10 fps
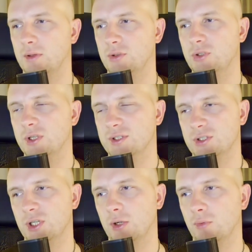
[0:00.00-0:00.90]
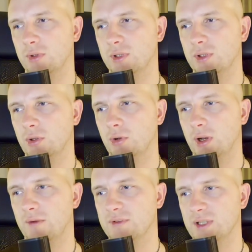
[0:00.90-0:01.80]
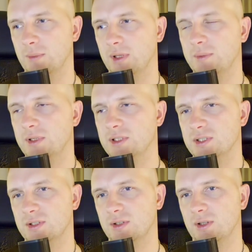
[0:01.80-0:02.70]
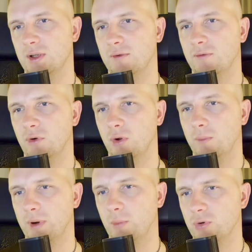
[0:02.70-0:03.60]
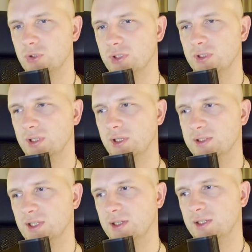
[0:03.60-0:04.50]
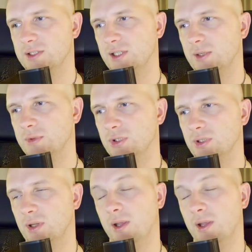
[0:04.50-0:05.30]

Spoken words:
Just check what you have some limits for promotion text and description.